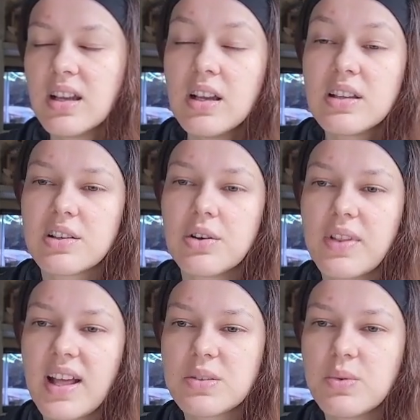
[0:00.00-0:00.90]
So
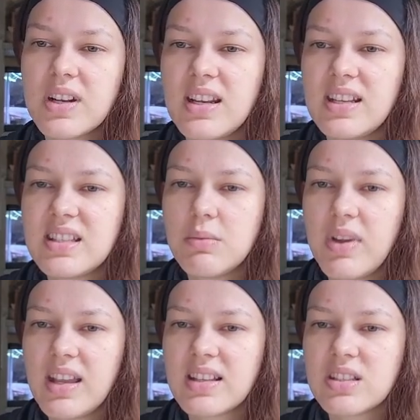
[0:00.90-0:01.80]
that's what I need to
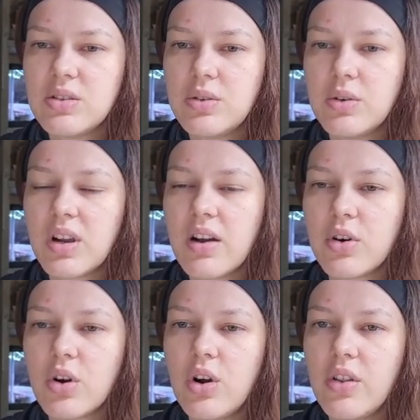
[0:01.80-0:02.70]
make to
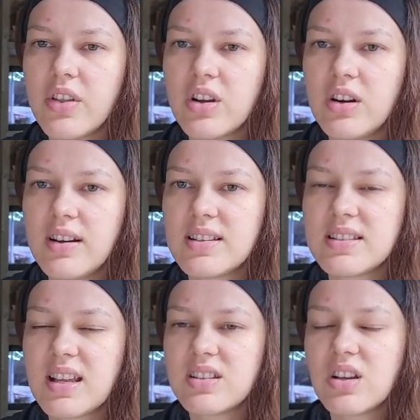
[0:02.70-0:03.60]
cover all the costs
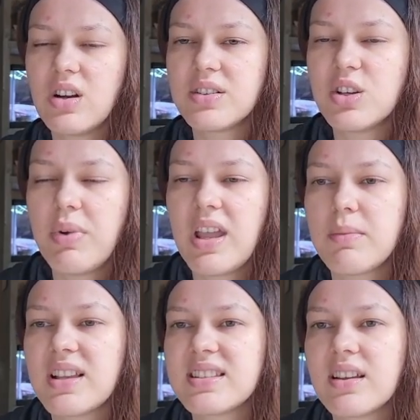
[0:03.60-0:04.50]
and to also pay
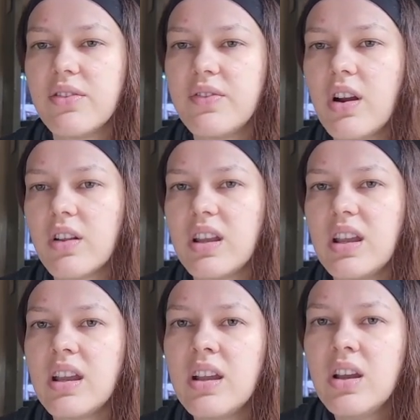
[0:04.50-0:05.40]
myself
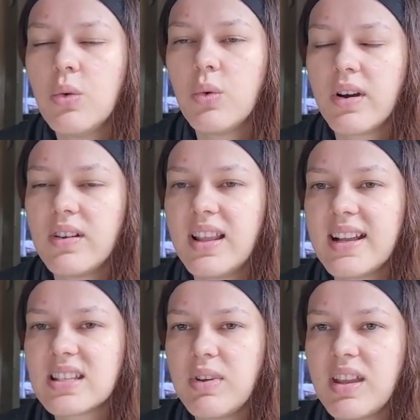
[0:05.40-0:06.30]
fairly what I would like
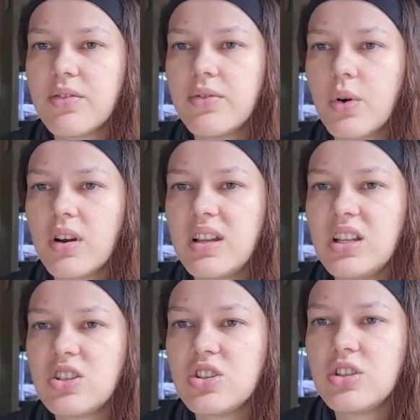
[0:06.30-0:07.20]
to make for
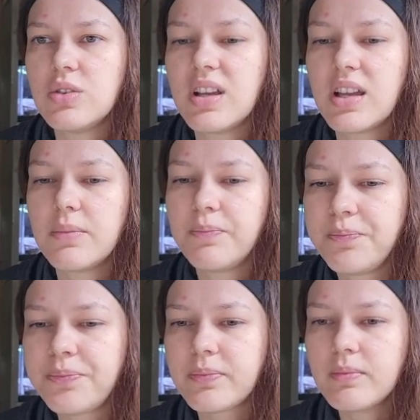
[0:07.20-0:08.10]
each unit.
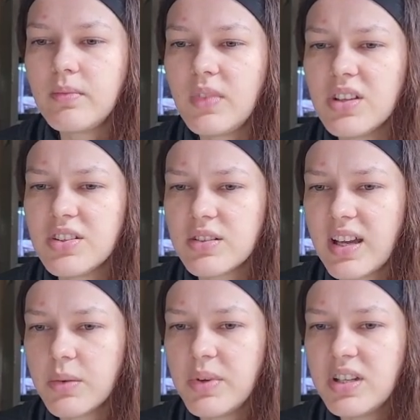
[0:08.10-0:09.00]
So now
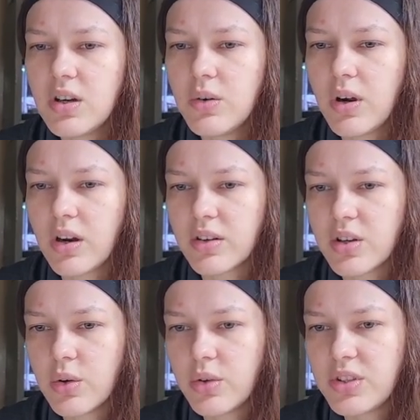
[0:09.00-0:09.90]
that we know our
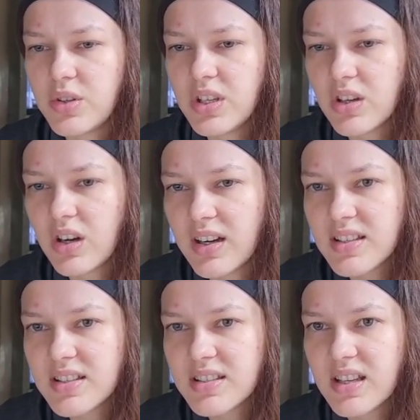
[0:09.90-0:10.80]
total unit
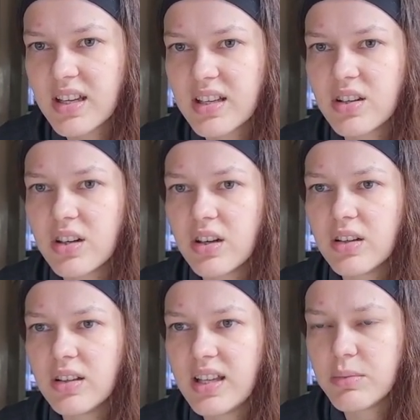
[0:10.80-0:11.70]
costs and our
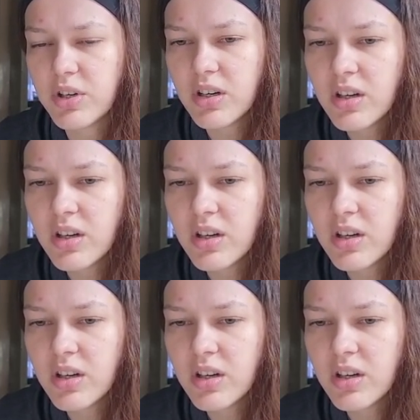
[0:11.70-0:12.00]
labor,